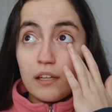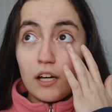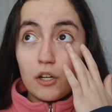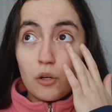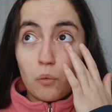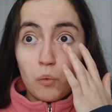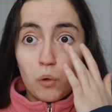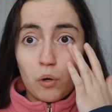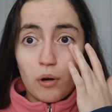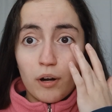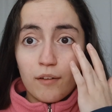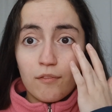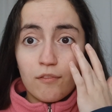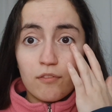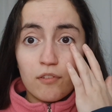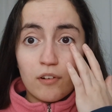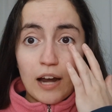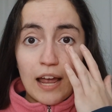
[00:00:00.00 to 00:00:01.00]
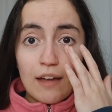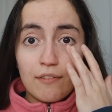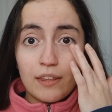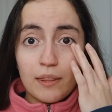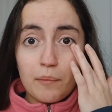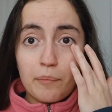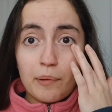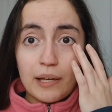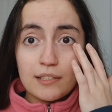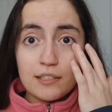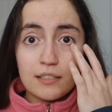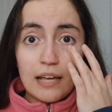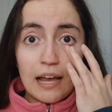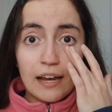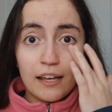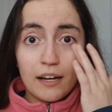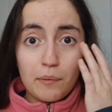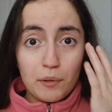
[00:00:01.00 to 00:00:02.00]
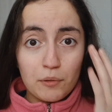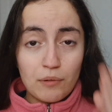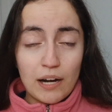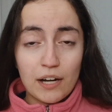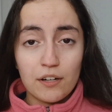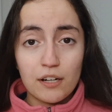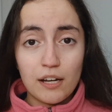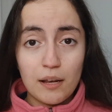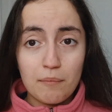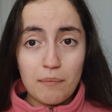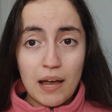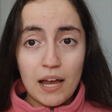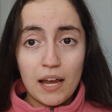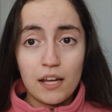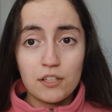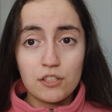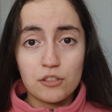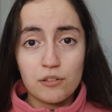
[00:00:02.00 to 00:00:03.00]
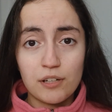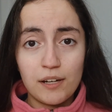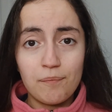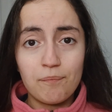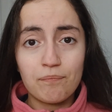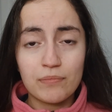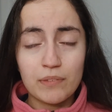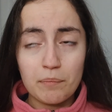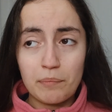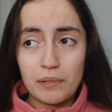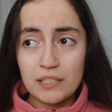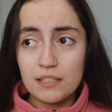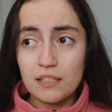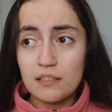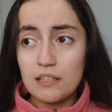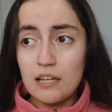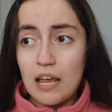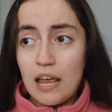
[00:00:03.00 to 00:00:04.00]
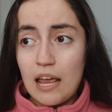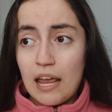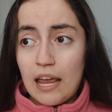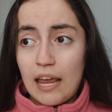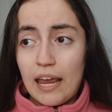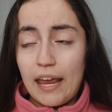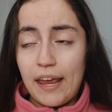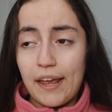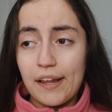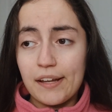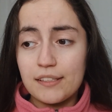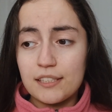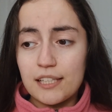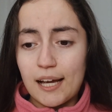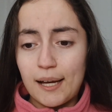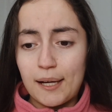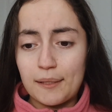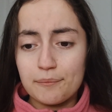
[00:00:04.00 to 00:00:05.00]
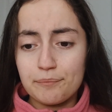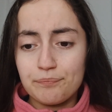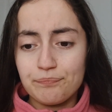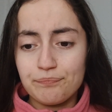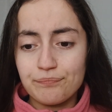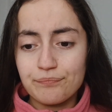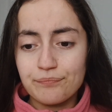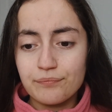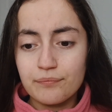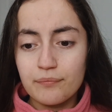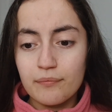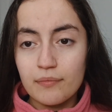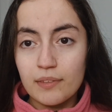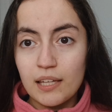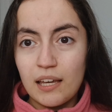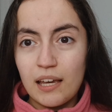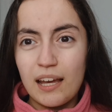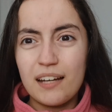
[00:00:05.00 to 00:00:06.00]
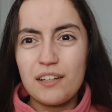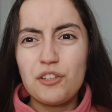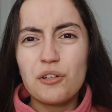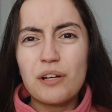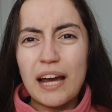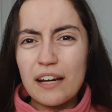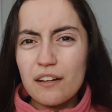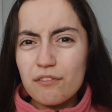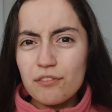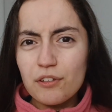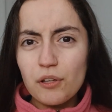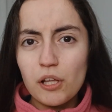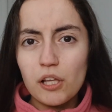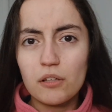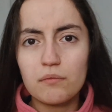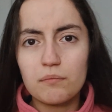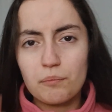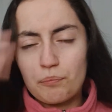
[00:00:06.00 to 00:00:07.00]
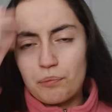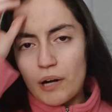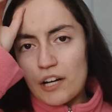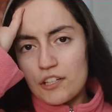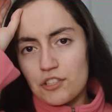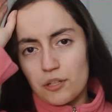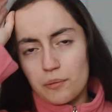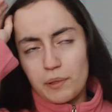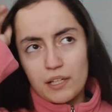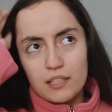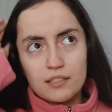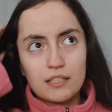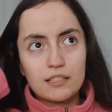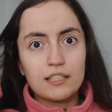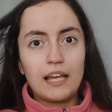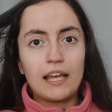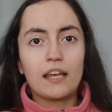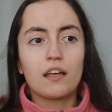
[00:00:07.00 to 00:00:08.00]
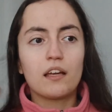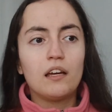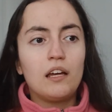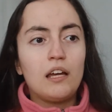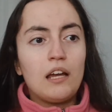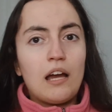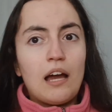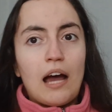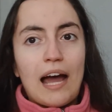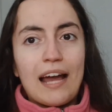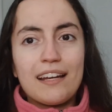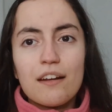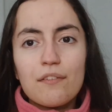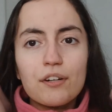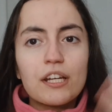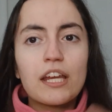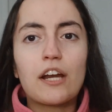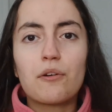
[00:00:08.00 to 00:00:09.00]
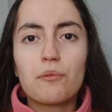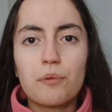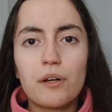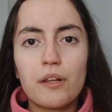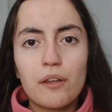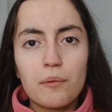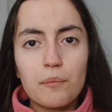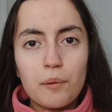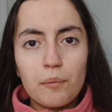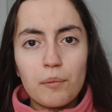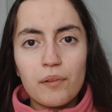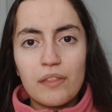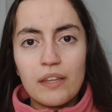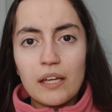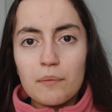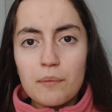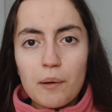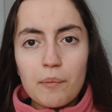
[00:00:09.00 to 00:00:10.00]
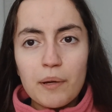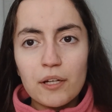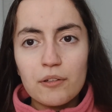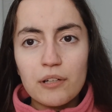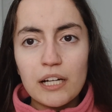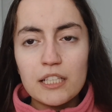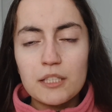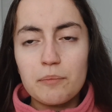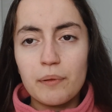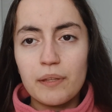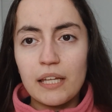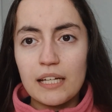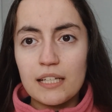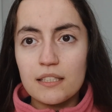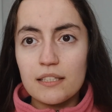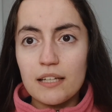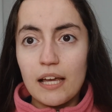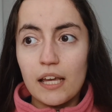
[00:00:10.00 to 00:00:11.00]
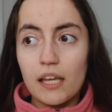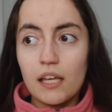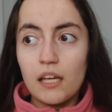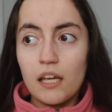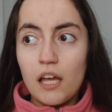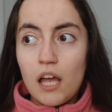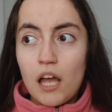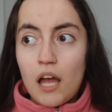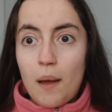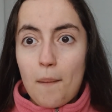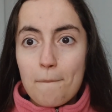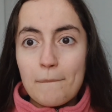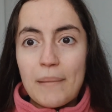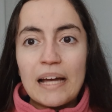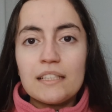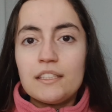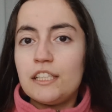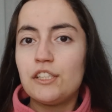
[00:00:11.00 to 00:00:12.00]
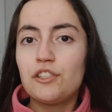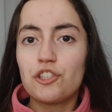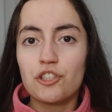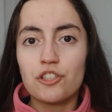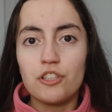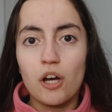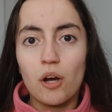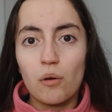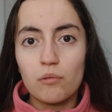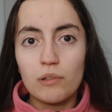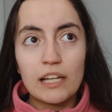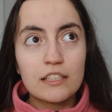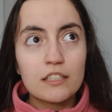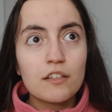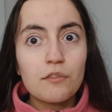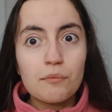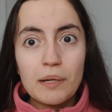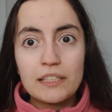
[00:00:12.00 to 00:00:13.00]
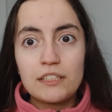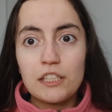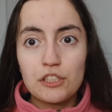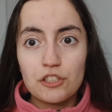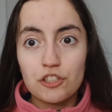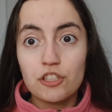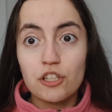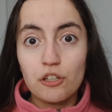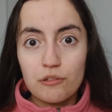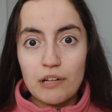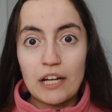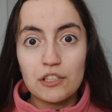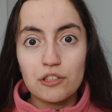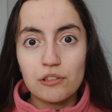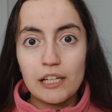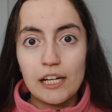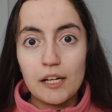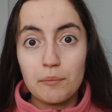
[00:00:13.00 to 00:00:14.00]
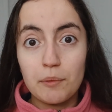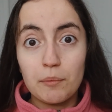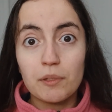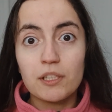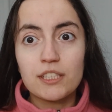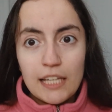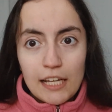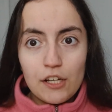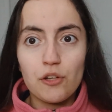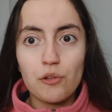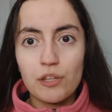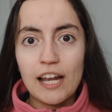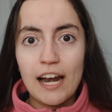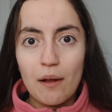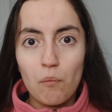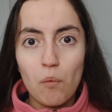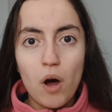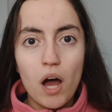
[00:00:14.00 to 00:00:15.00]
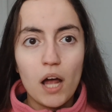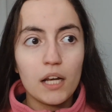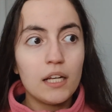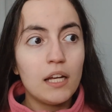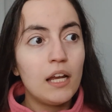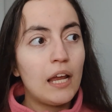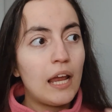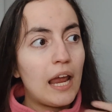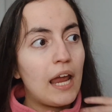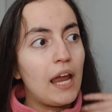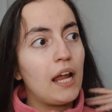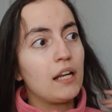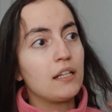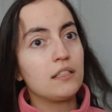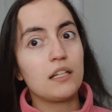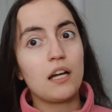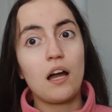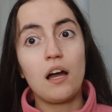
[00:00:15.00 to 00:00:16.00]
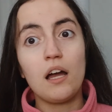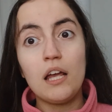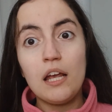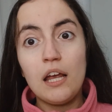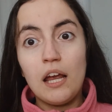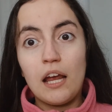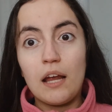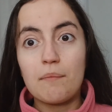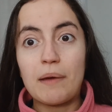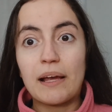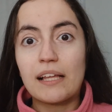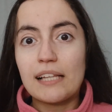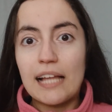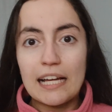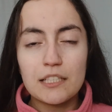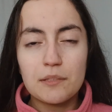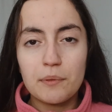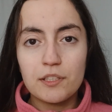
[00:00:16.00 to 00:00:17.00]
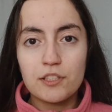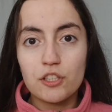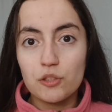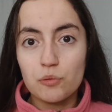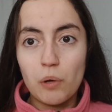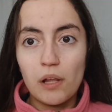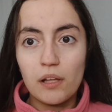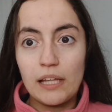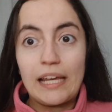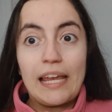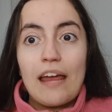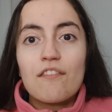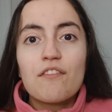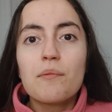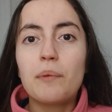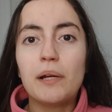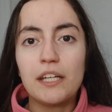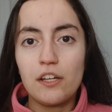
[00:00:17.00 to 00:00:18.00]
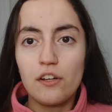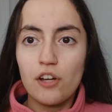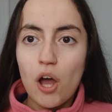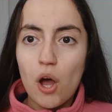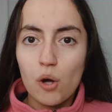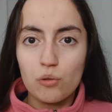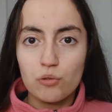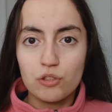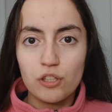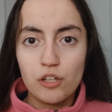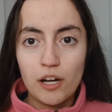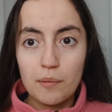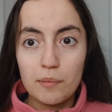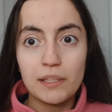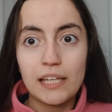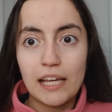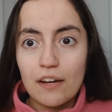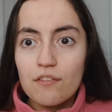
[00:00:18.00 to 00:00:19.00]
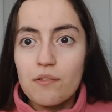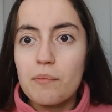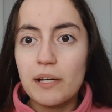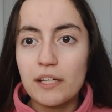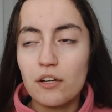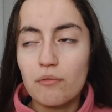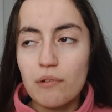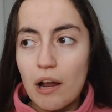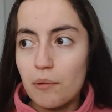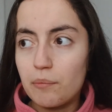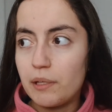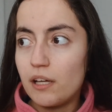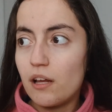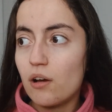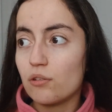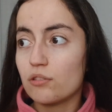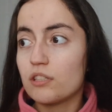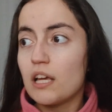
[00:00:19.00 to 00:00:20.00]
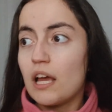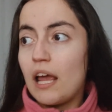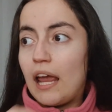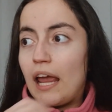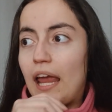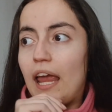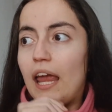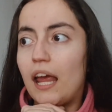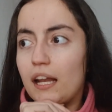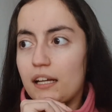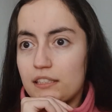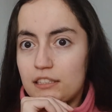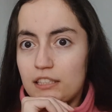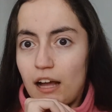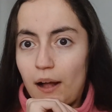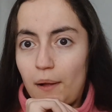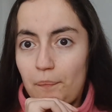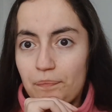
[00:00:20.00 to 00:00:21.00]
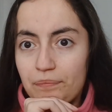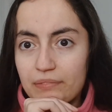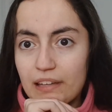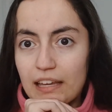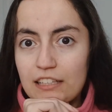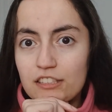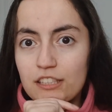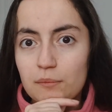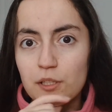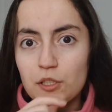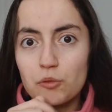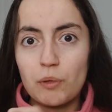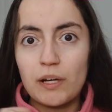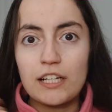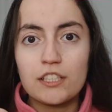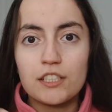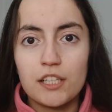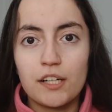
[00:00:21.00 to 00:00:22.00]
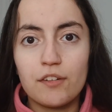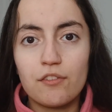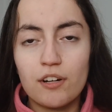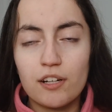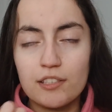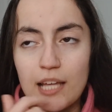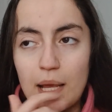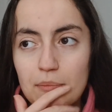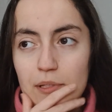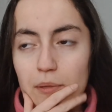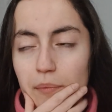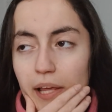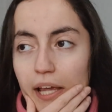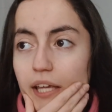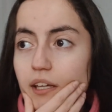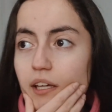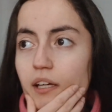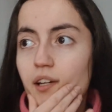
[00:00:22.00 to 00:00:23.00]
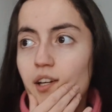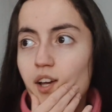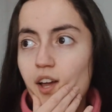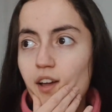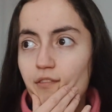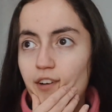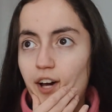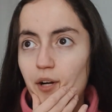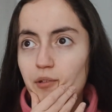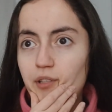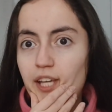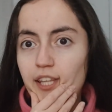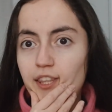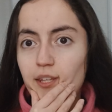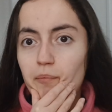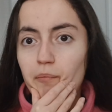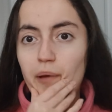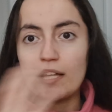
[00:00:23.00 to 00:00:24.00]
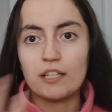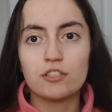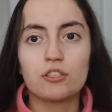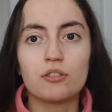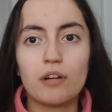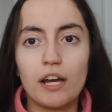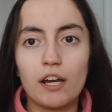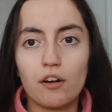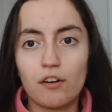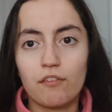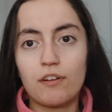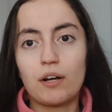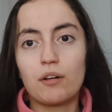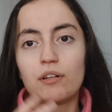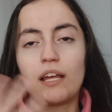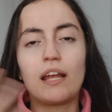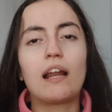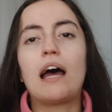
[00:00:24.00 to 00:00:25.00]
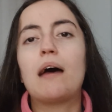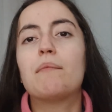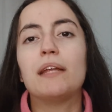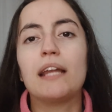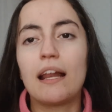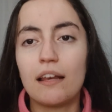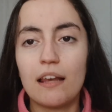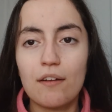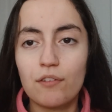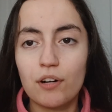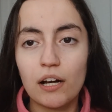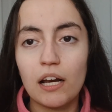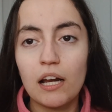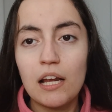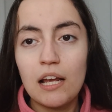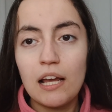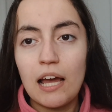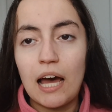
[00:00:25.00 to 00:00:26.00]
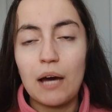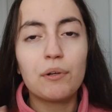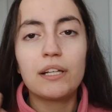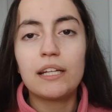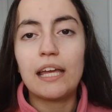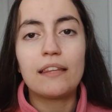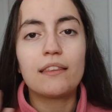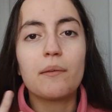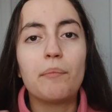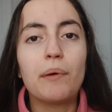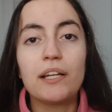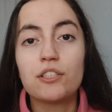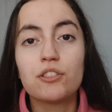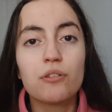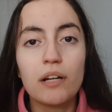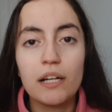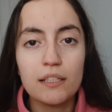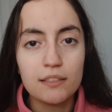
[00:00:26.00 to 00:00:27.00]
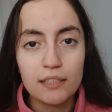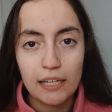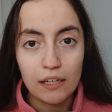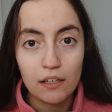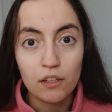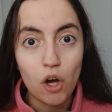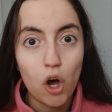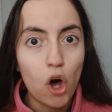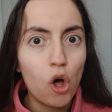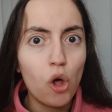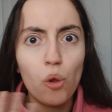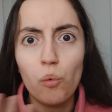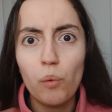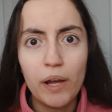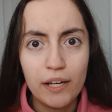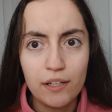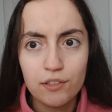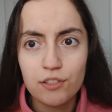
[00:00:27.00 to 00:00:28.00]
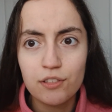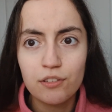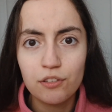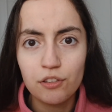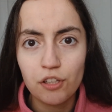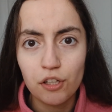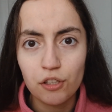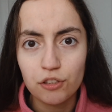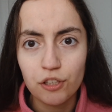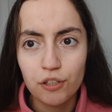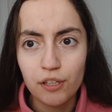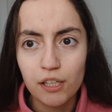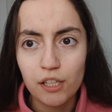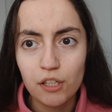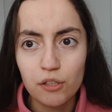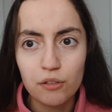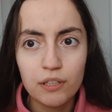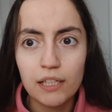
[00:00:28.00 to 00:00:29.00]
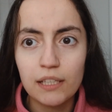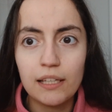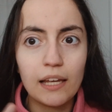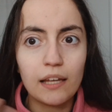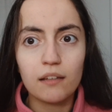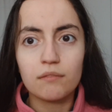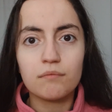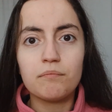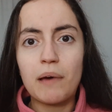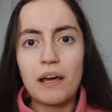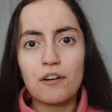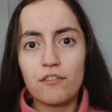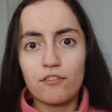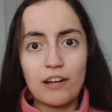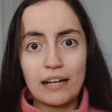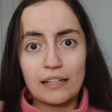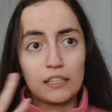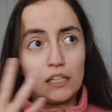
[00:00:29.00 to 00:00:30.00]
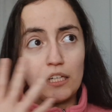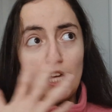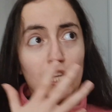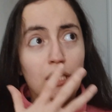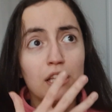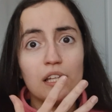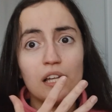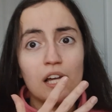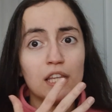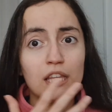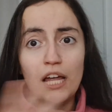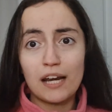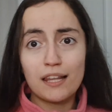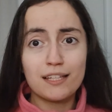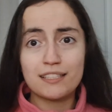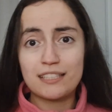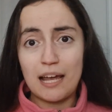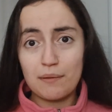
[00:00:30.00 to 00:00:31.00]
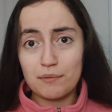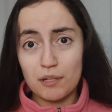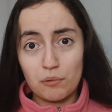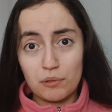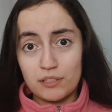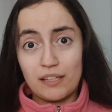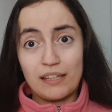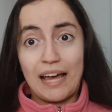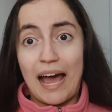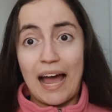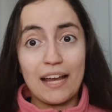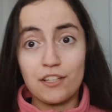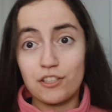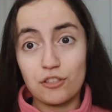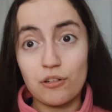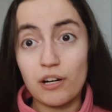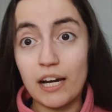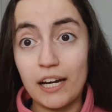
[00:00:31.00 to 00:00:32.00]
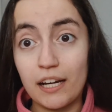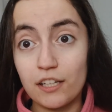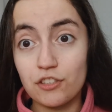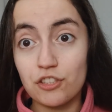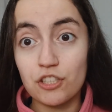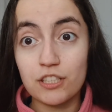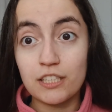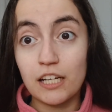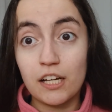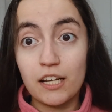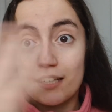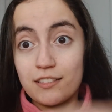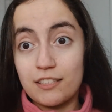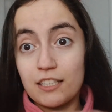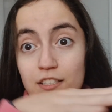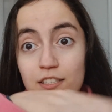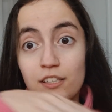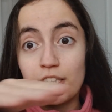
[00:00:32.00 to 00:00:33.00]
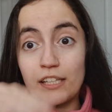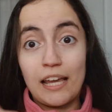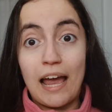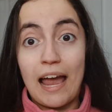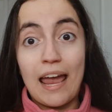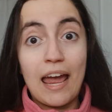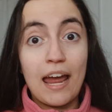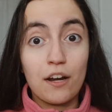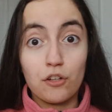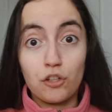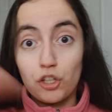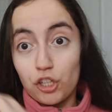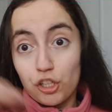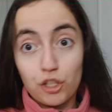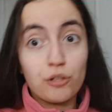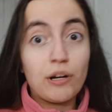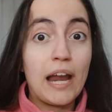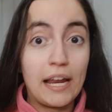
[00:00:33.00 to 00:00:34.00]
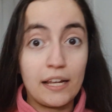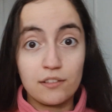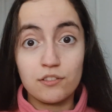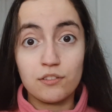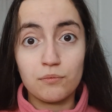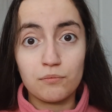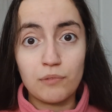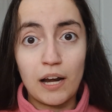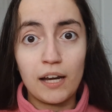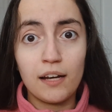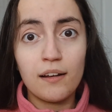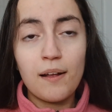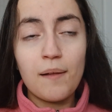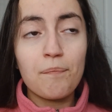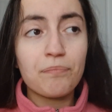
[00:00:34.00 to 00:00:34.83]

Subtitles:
an award for having the best academic record in my degree, business, and you kind of feel pressure because it's like, I never cared what other people think about my grades, but then it's like, my teachers know. Like, some of my teachers congratulated me because they knew that I won, and my classmates as well. Like, everybody knows, you know what I mean? Like, everybody around me knows. And sometimes when I study for exams, I'm like, if I don't get the best grade, or if I don't get, I wouldn't get the best grades, like, always, during the degree. Like, matter of fact, a lot of the times I wasn't the highest grade. It's just that consistently I had good grades, right?